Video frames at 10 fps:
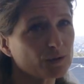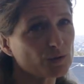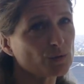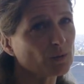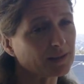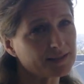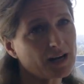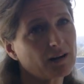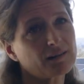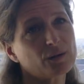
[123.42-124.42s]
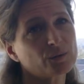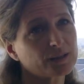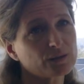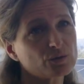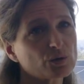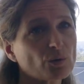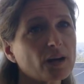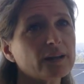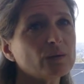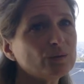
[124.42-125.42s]
we can do Aldara, we can do
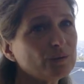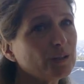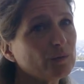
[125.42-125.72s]
cryo.